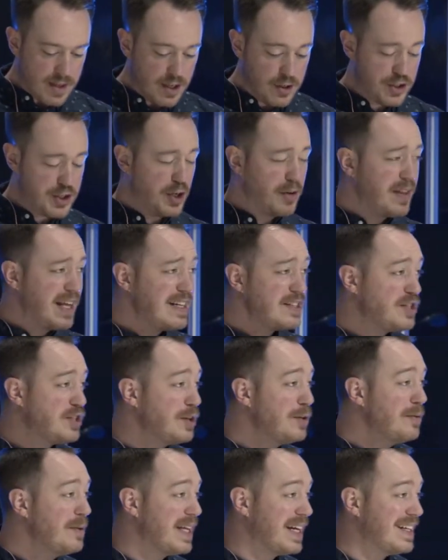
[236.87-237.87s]
So they
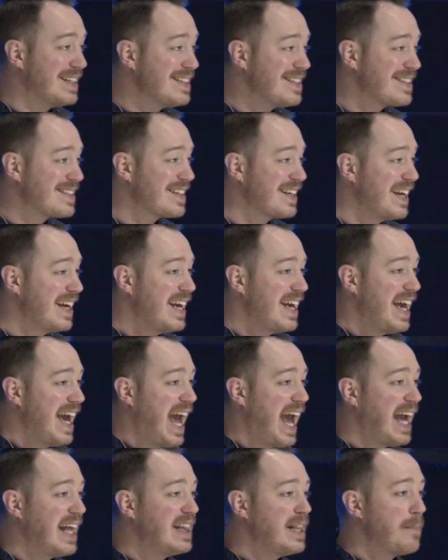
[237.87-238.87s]
do this,
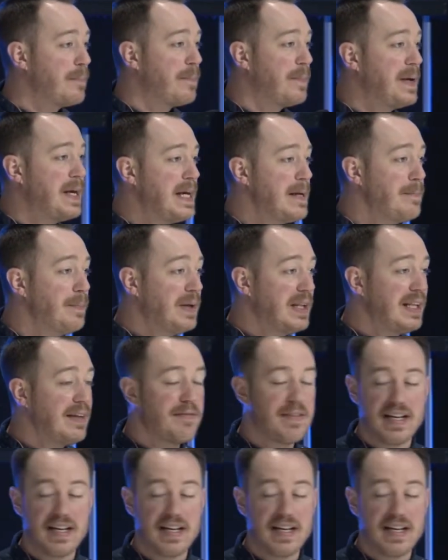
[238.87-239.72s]
and the people of